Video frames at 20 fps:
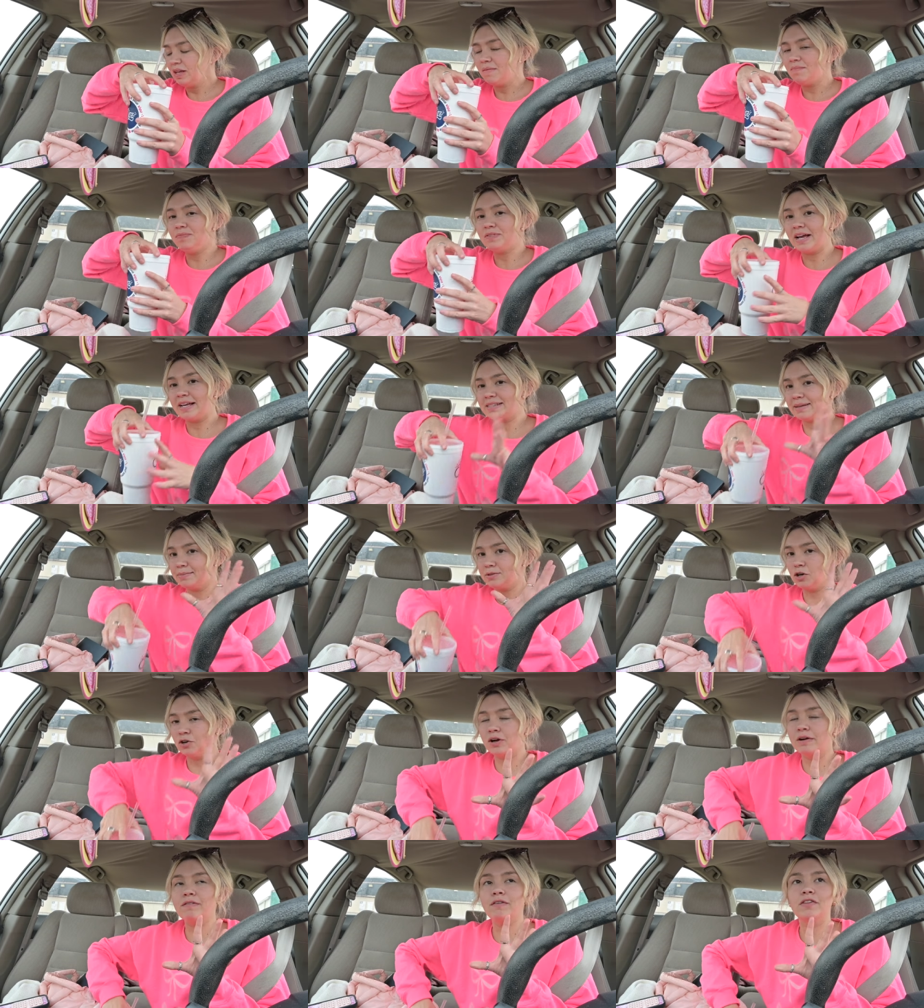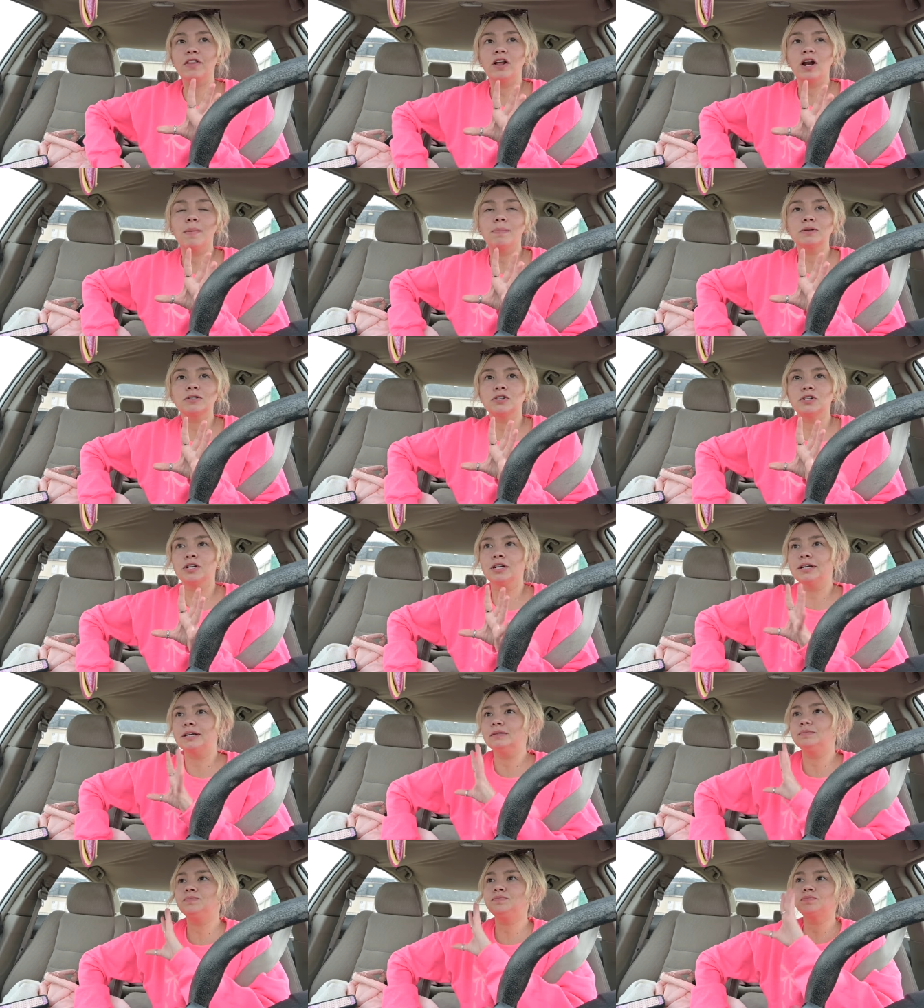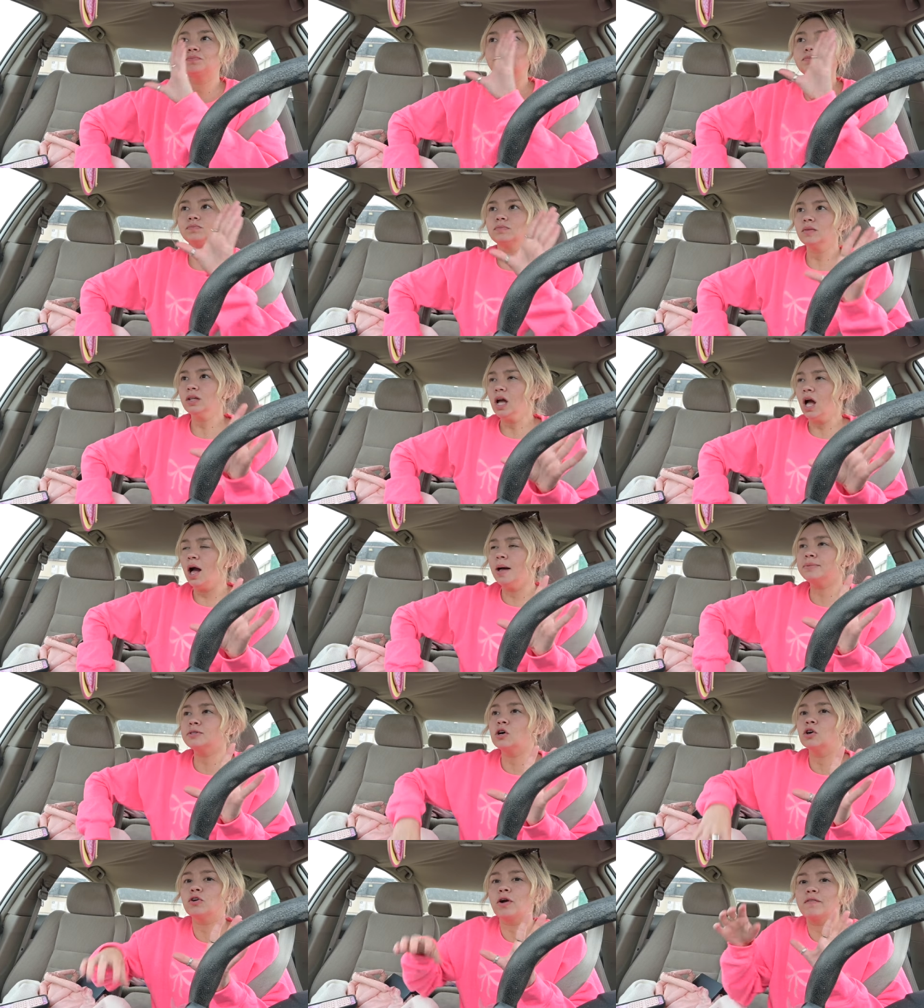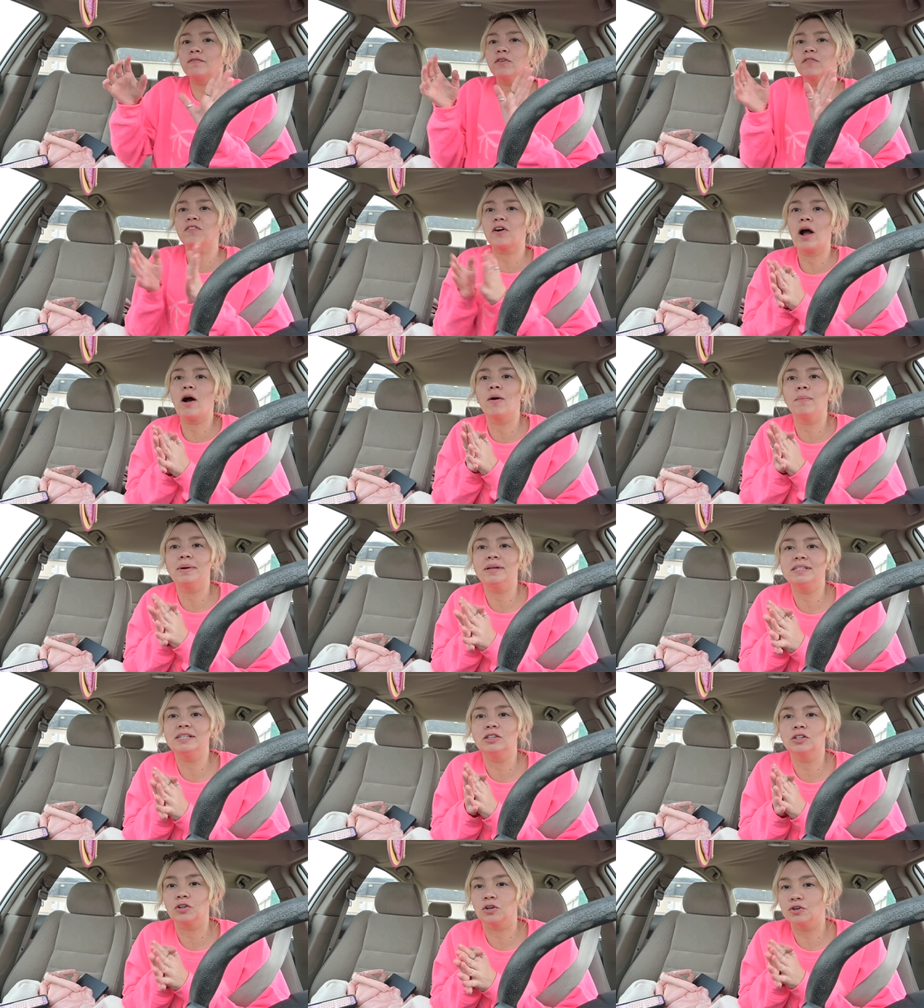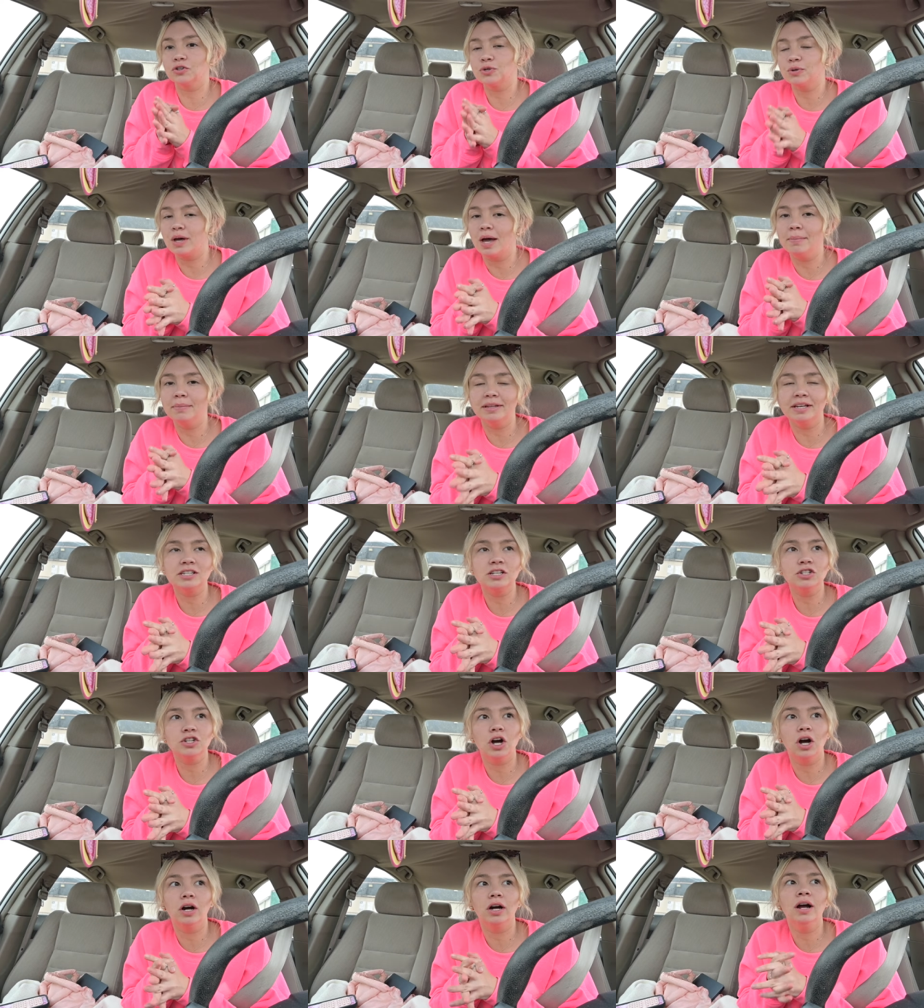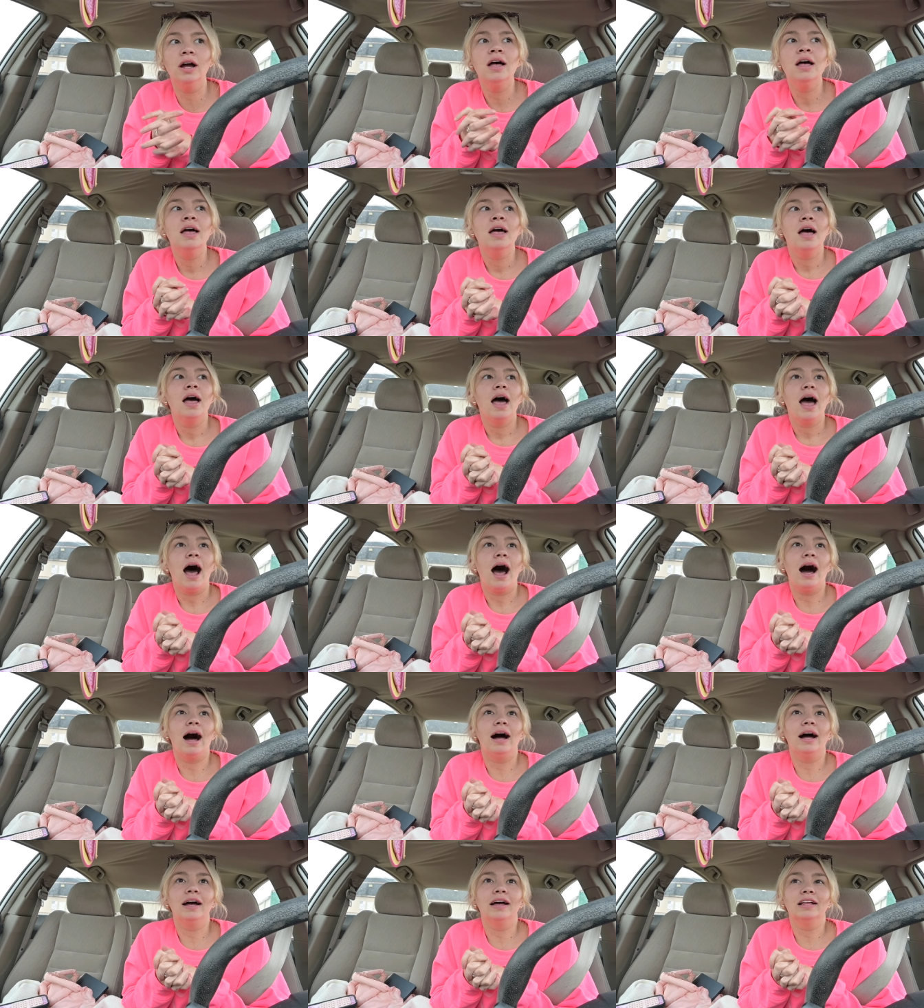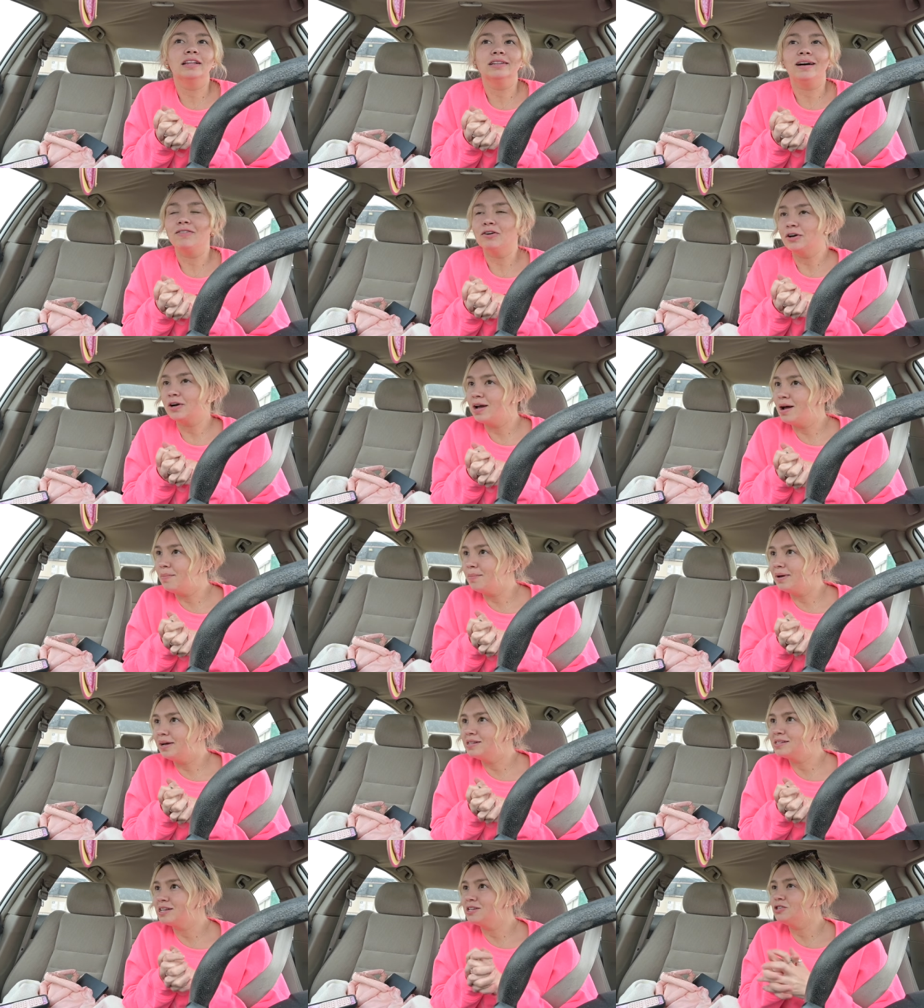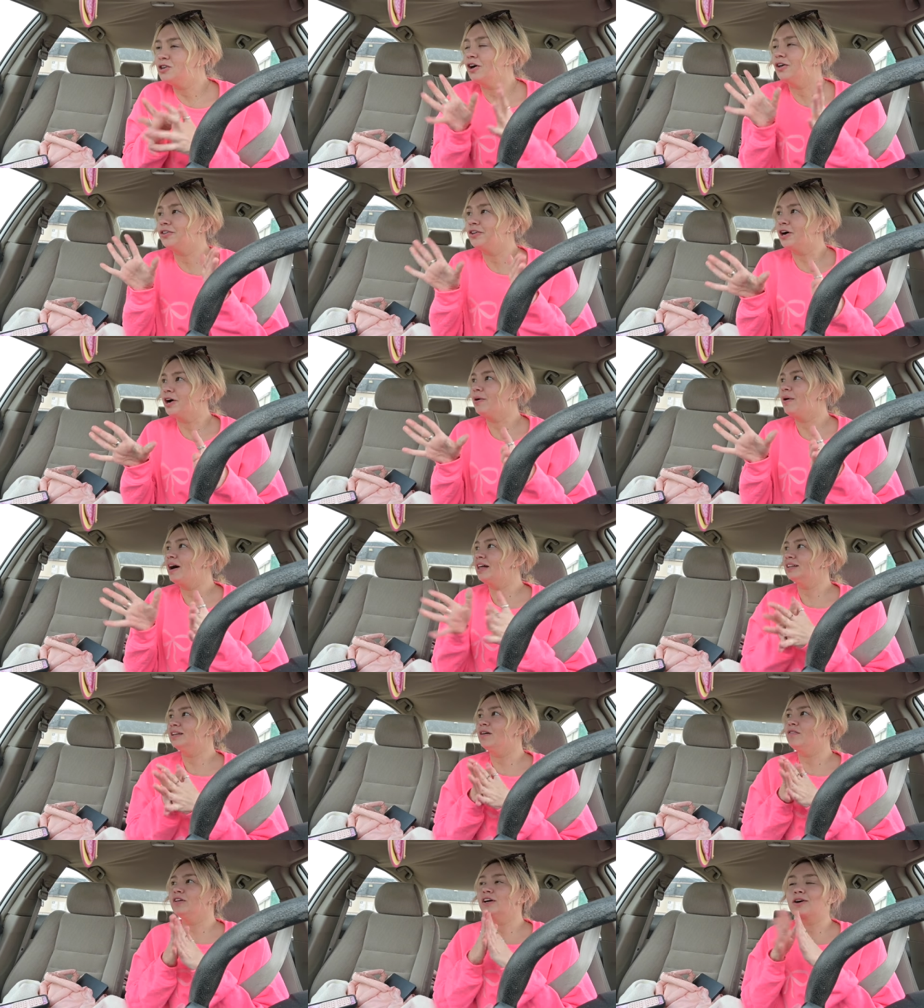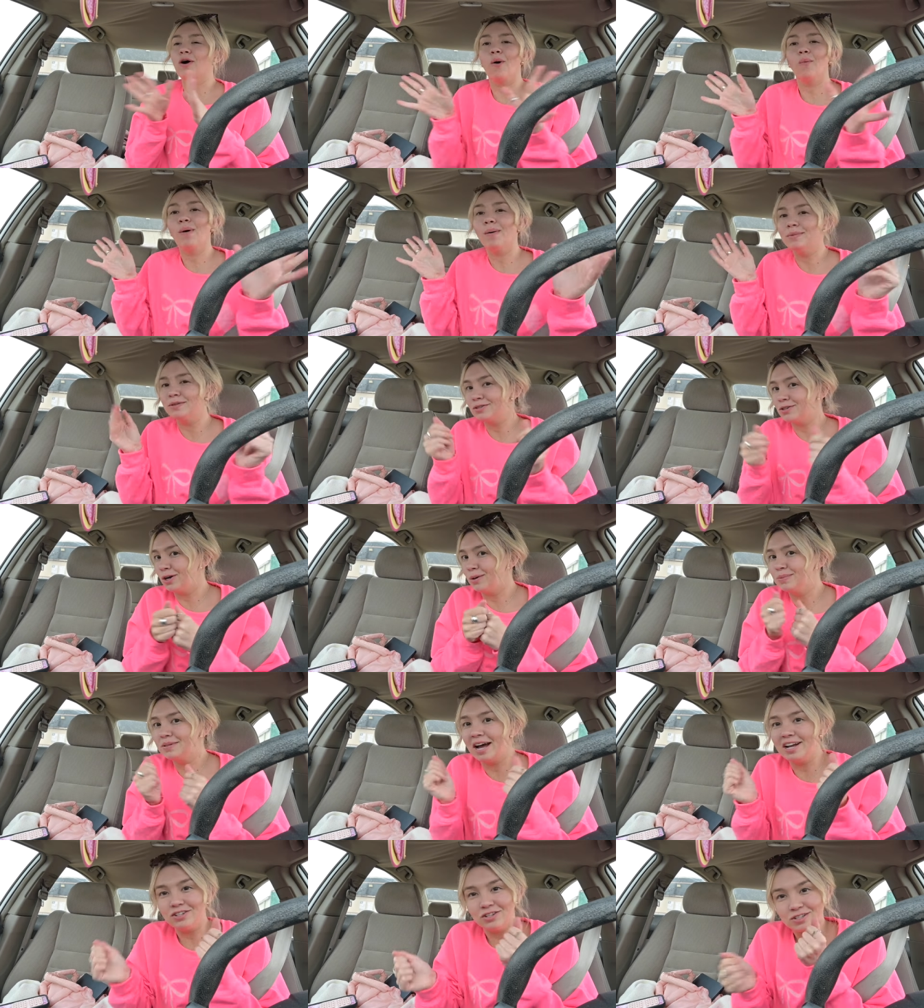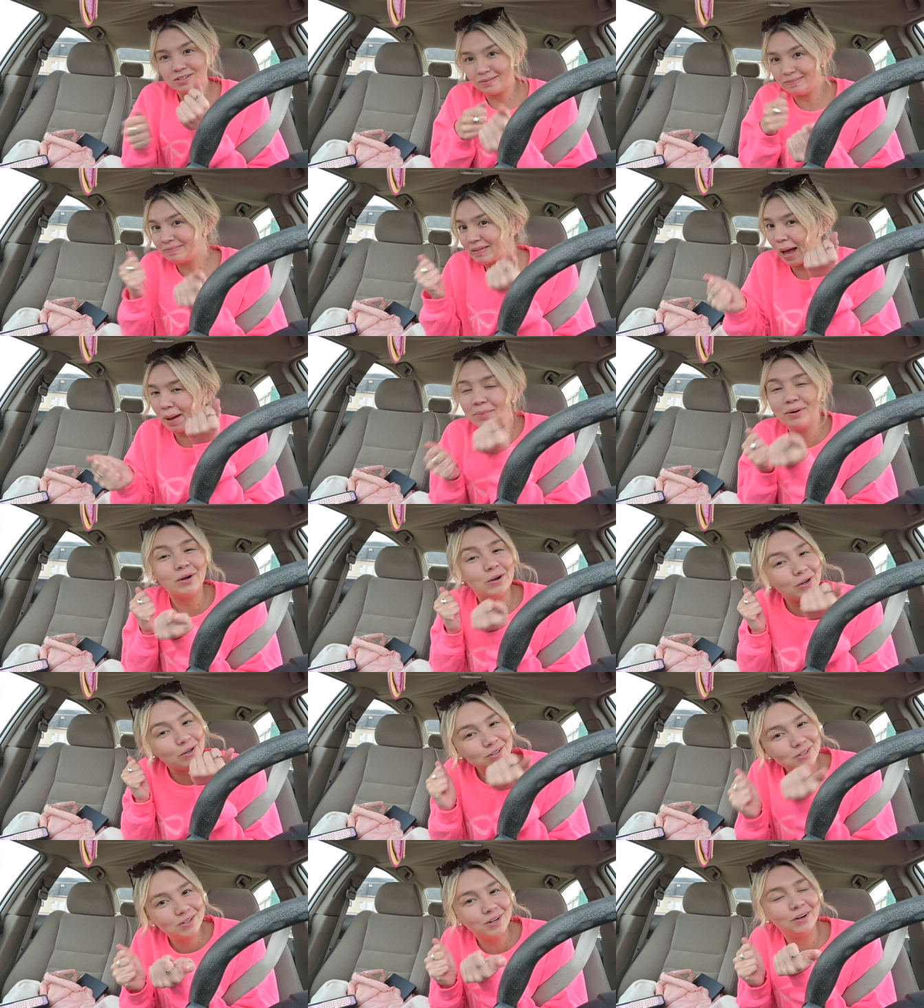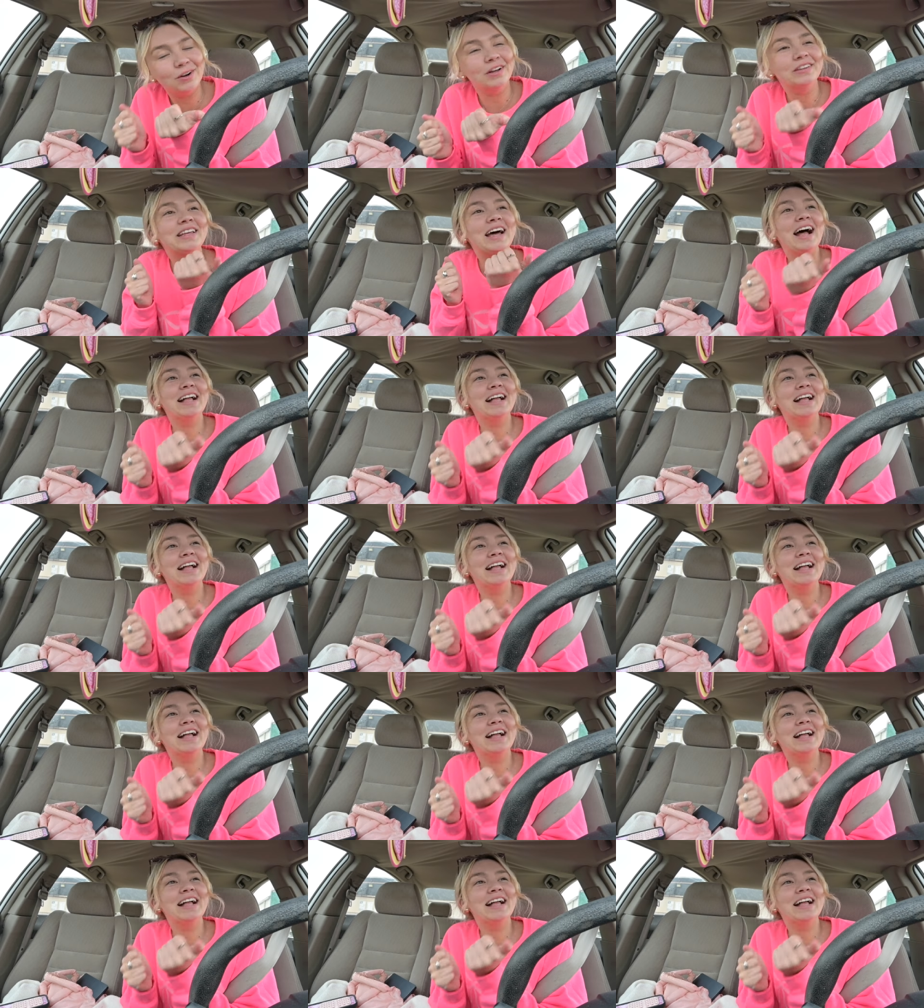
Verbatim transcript: yes, I'm so grateful for that opportunity. I'm so grateful for how amazing the girls who came and listened are. I love Her Campus because y'all know I love like all women's groups. I just, I'm a girl's girl at the